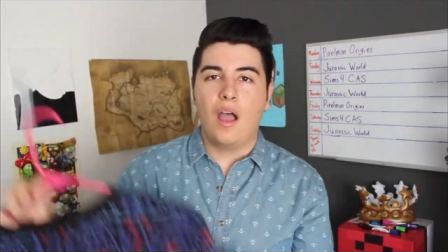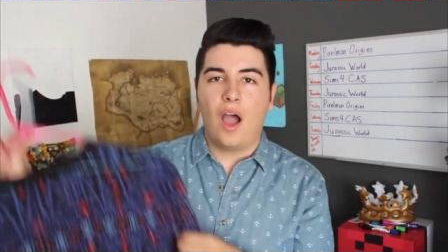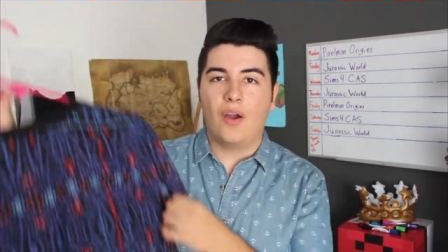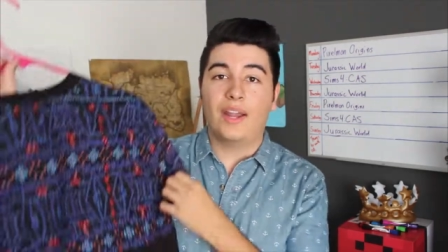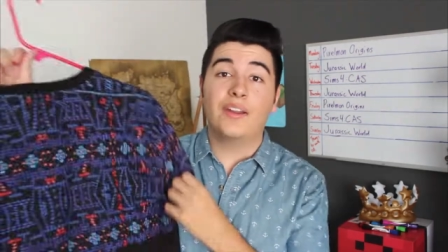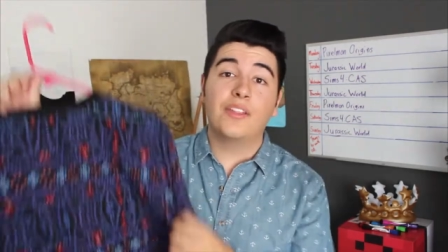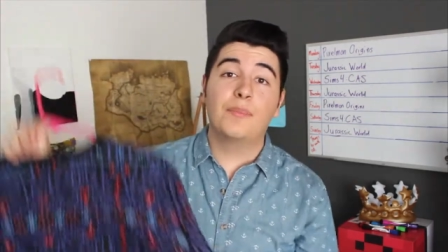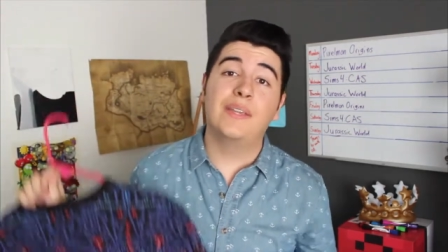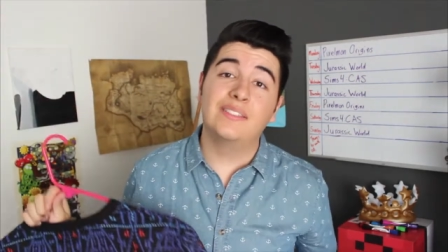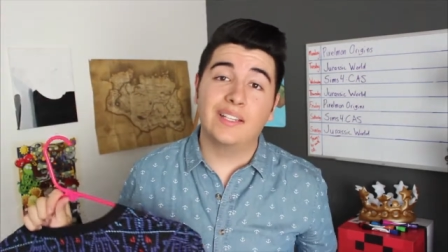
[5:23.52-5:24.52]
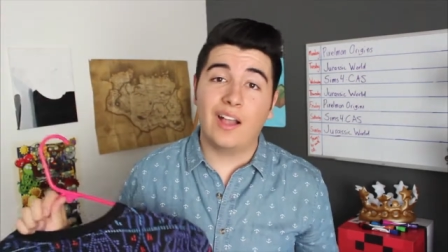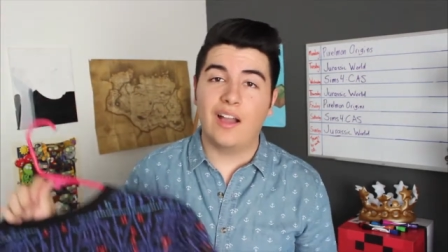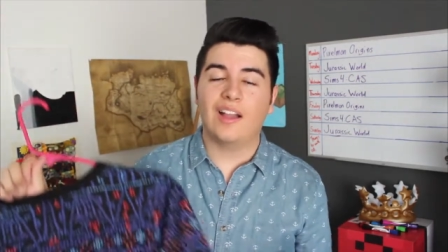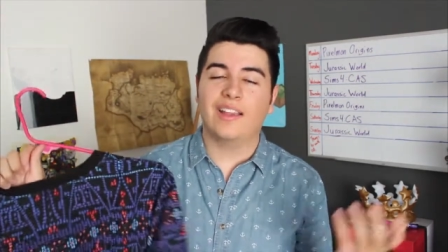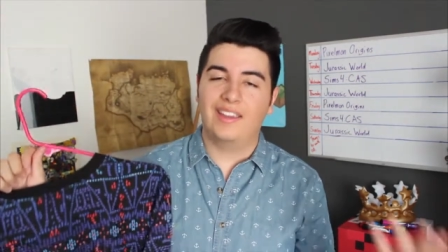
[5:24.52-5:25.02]
All right, another piece I
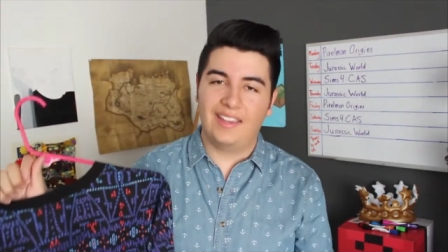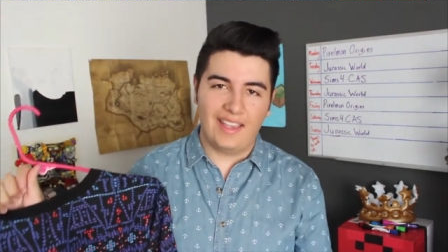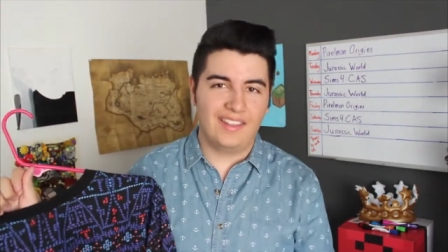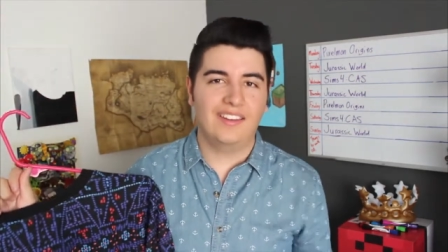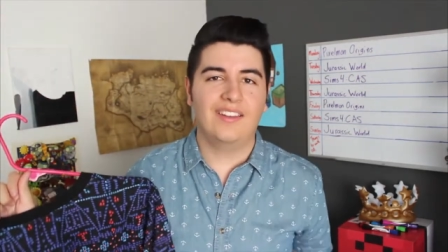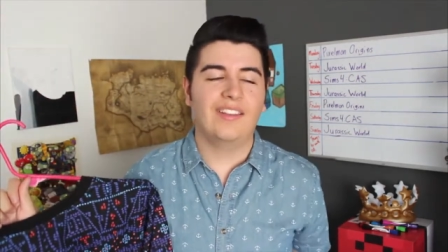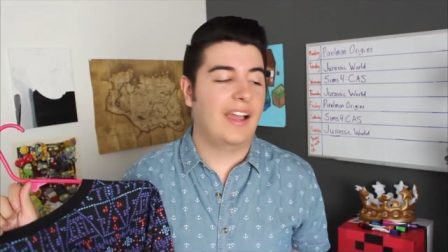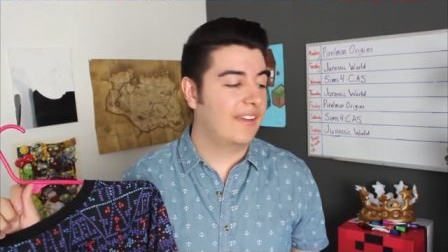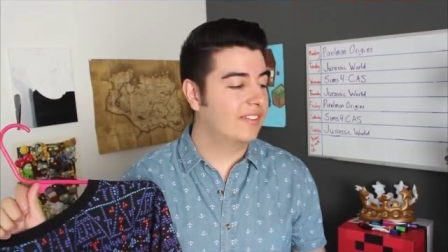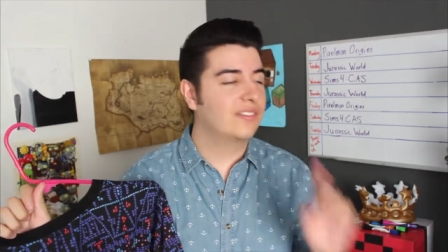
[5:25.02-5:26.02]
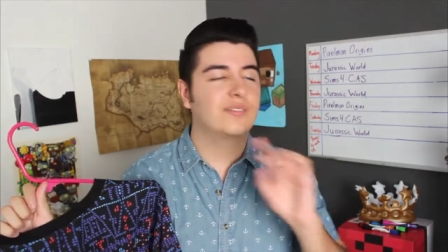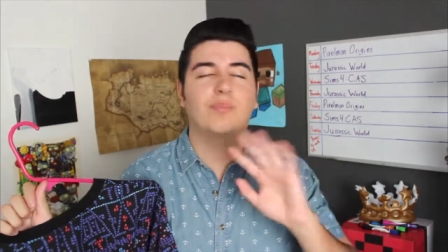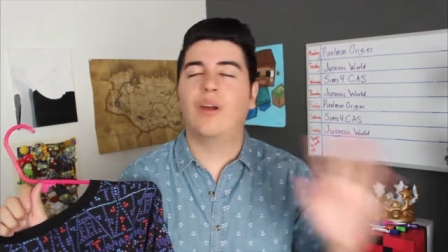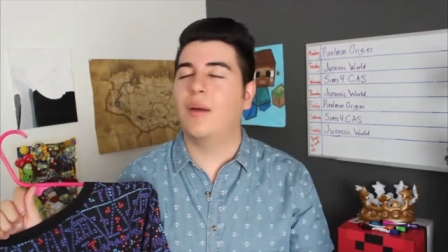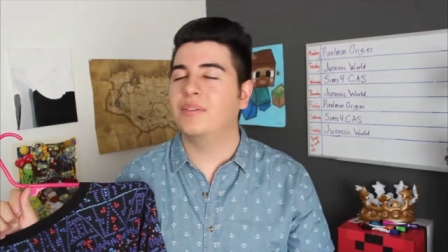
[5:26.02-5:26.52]
got again, I
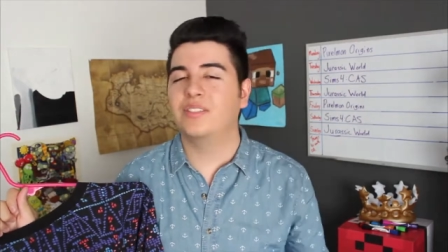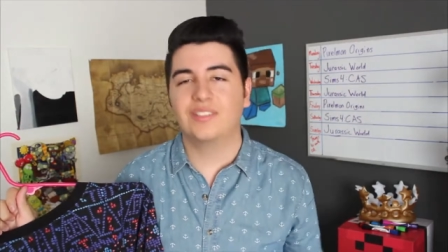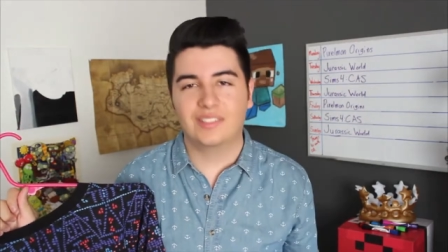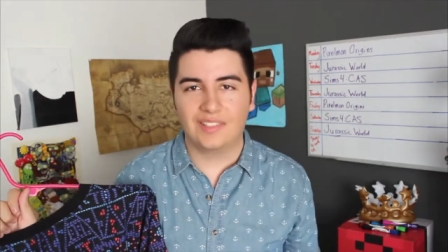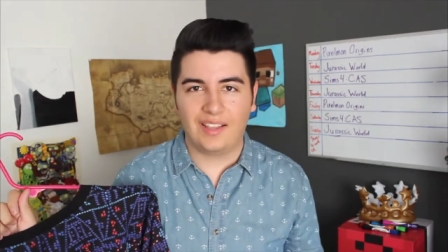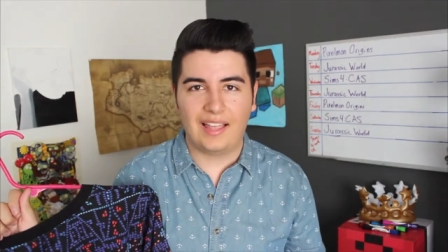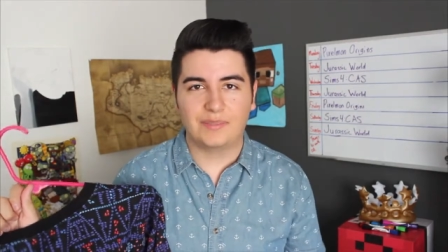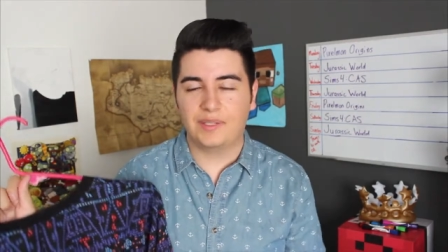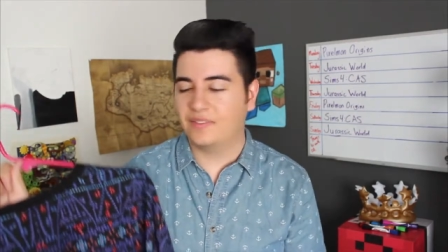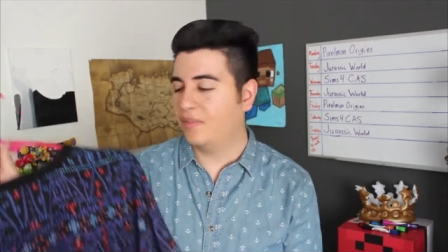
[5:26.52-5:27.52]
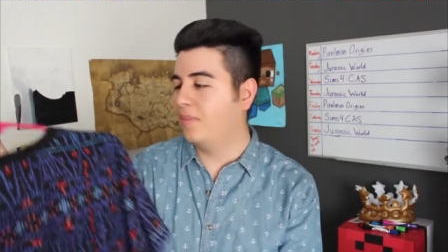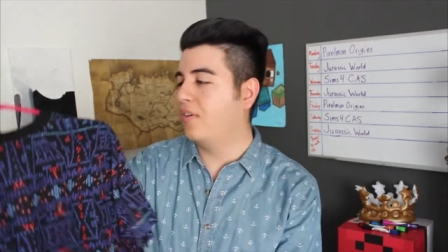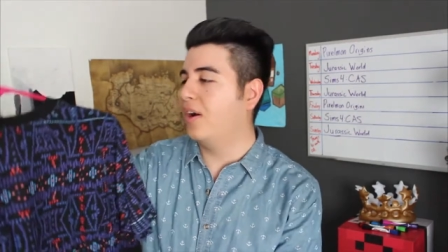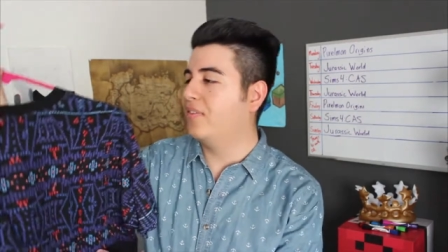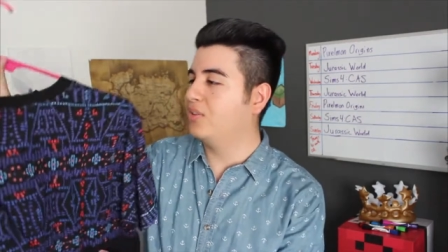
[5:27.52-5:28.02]
promise you this is the last piece from
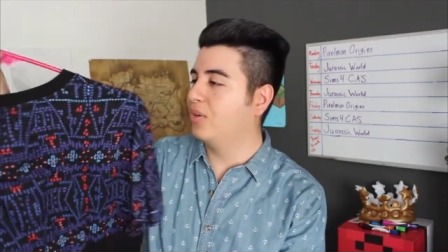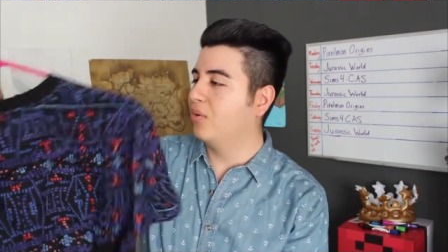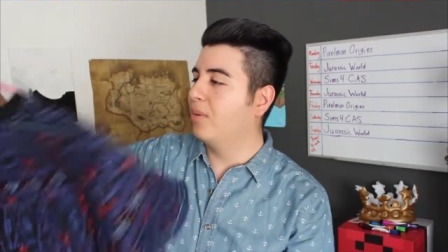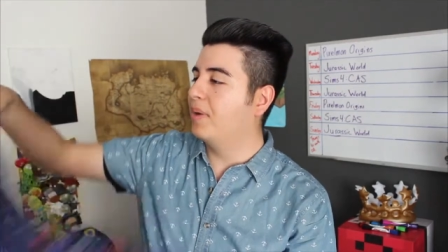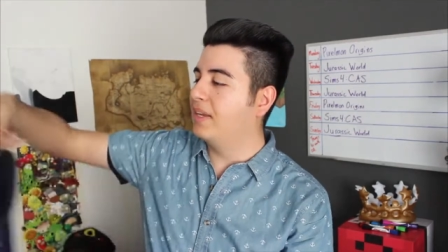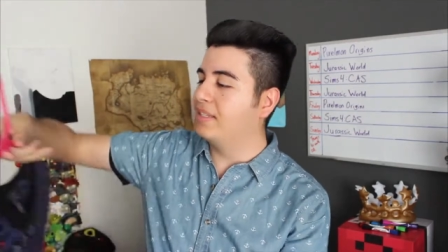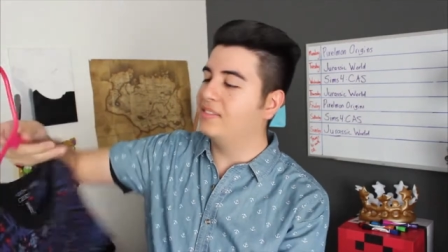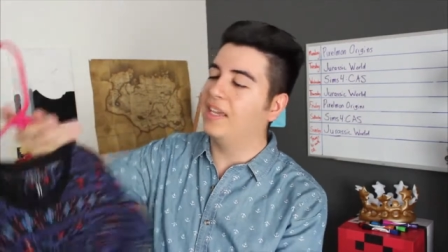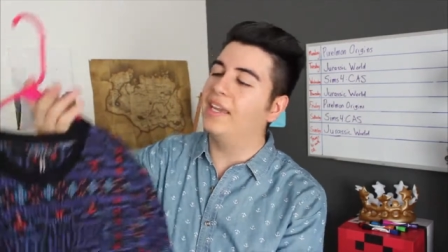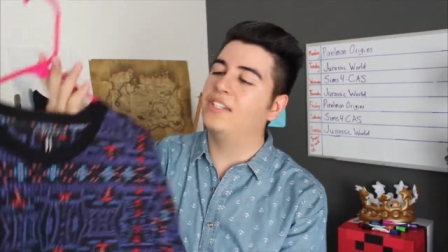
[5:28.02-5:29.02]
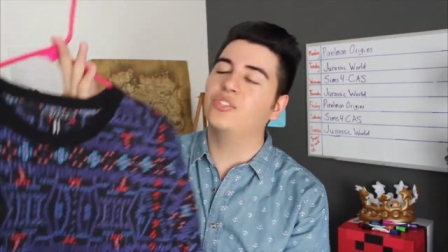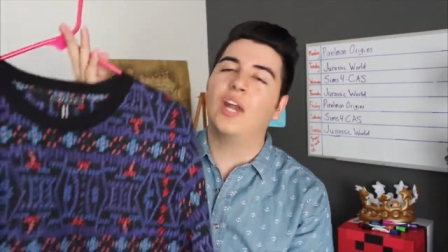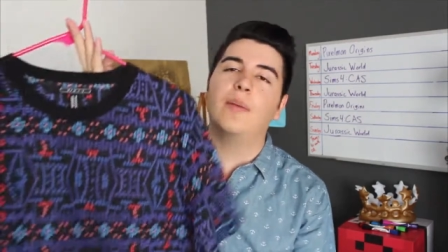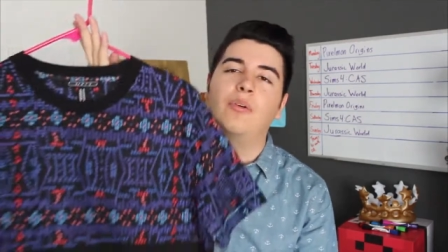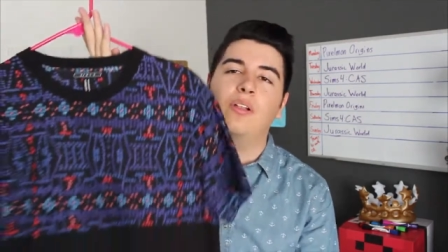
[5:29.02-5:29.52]
Forever 21, but it's a
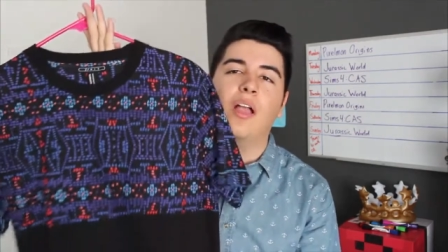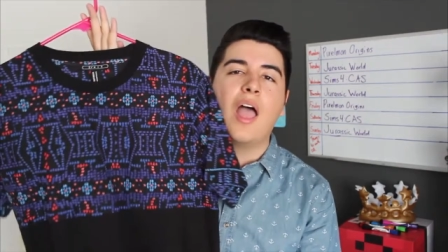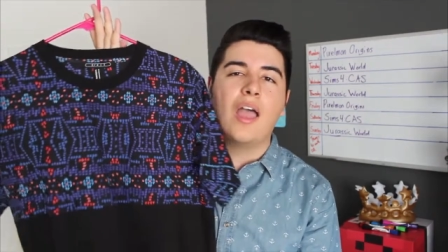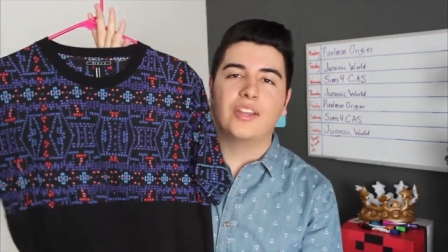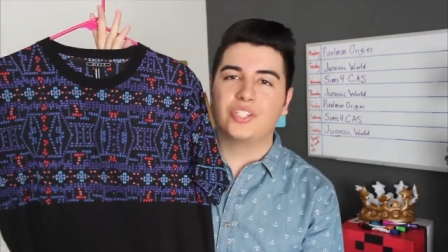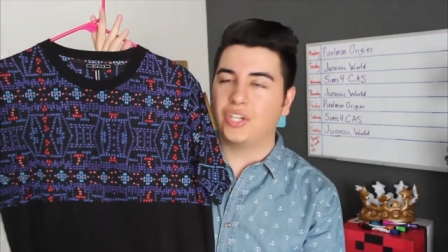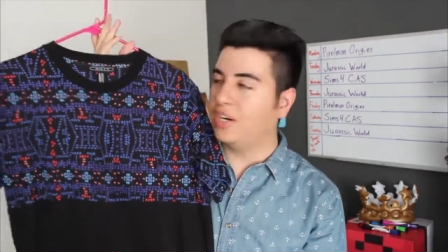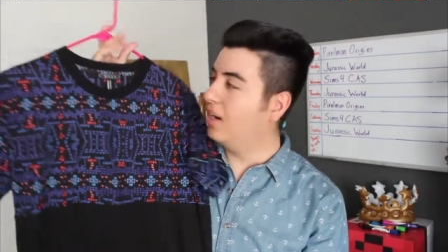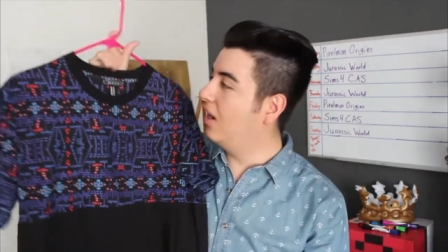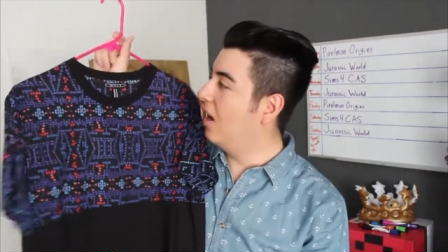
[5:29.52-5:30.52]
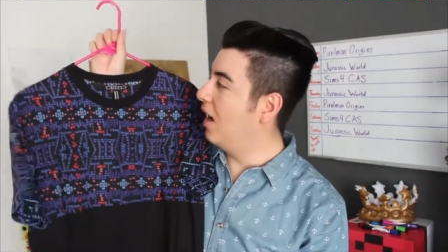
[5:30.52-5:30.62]
tribal shirt.